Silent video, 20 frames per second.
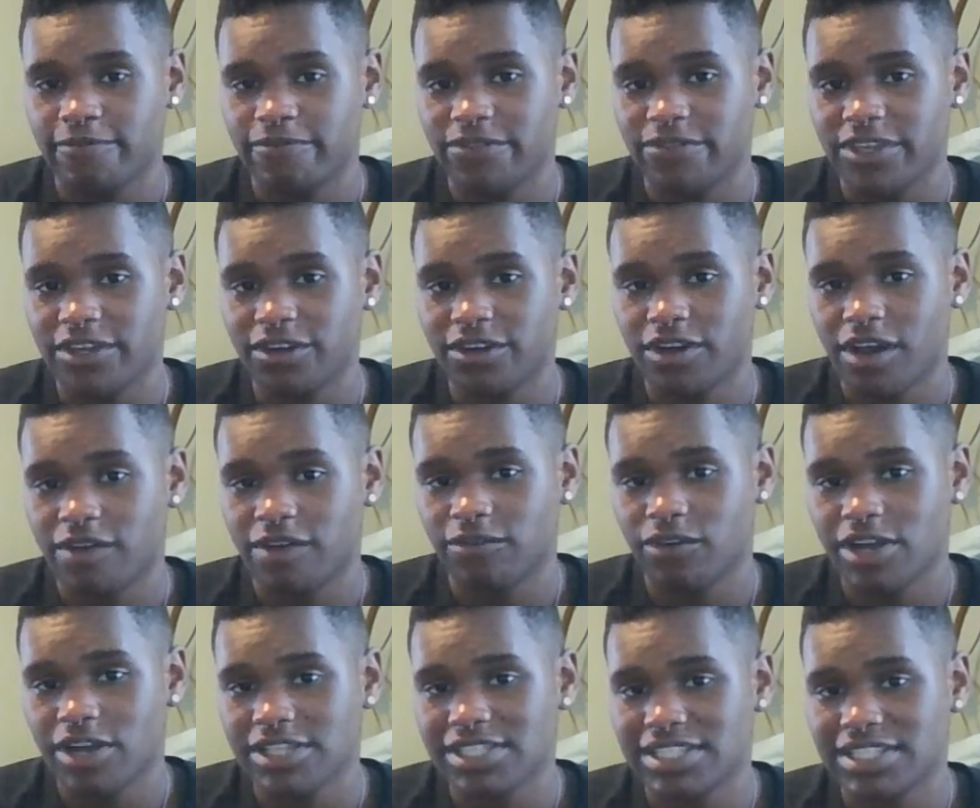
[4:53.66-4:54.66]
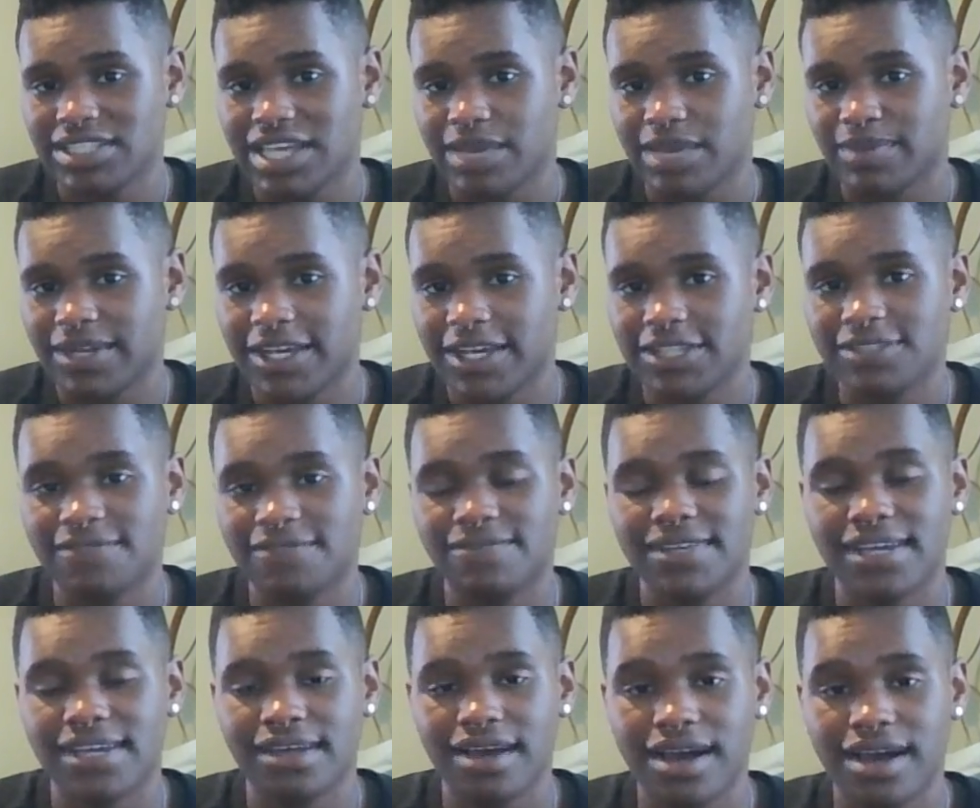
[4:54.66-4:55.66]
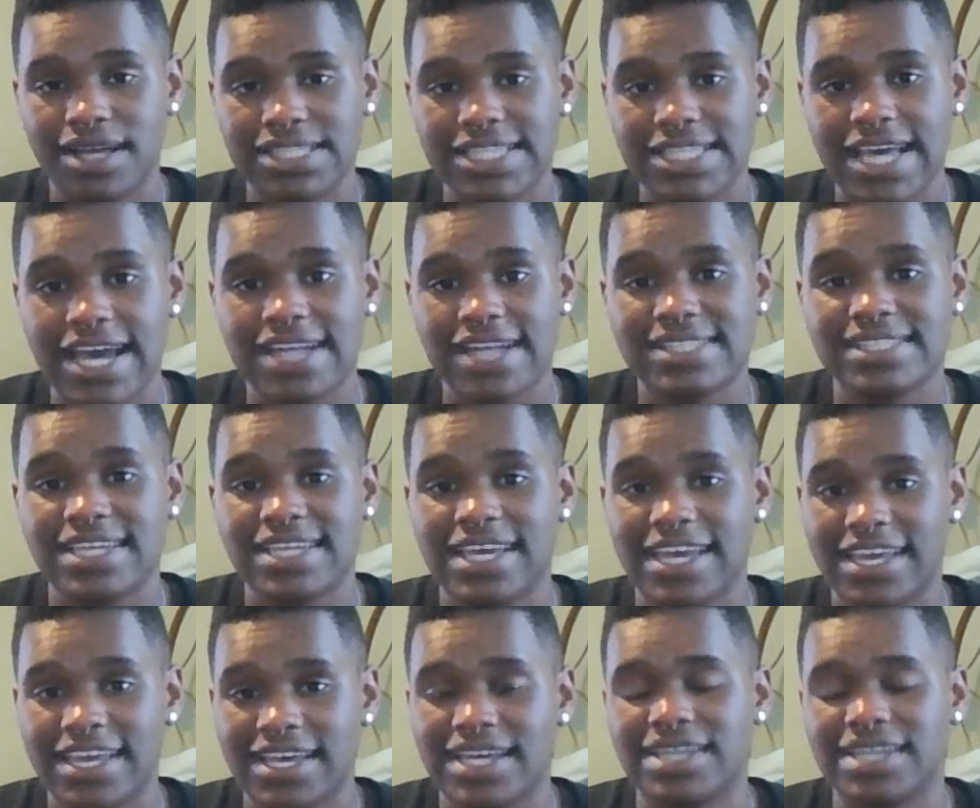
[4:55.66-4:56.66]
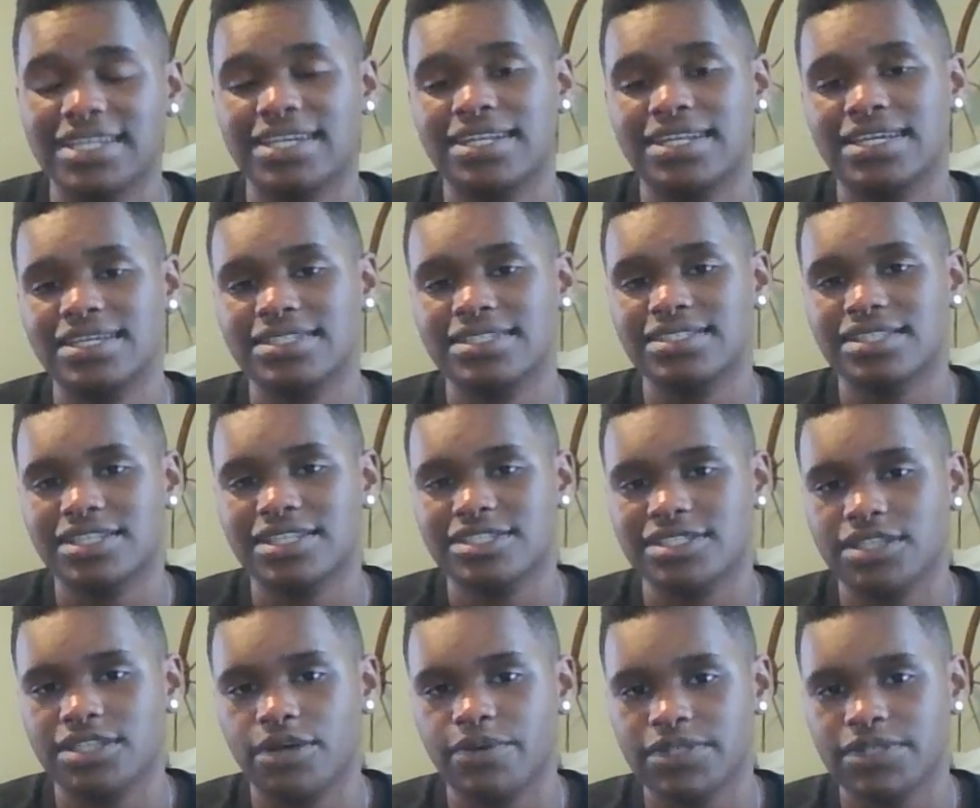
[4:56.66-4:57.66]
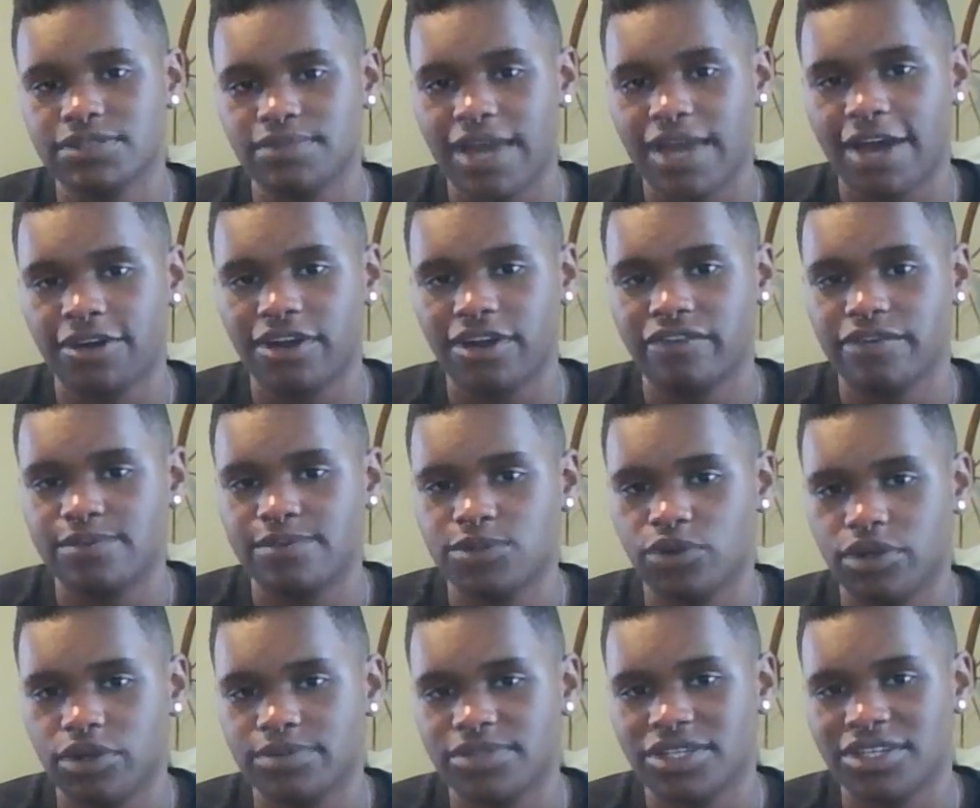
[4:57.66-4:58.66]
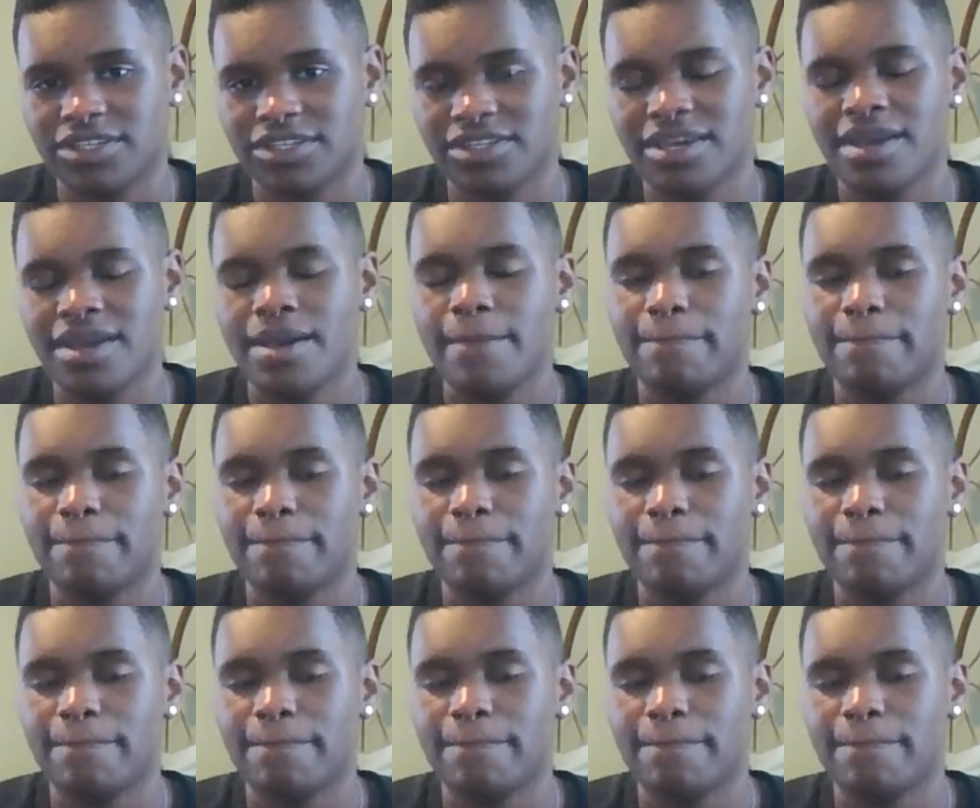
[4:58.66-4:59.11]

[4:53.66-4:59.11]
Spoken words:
fear of cross-contamination via contact, and it is the slowest route of absorption,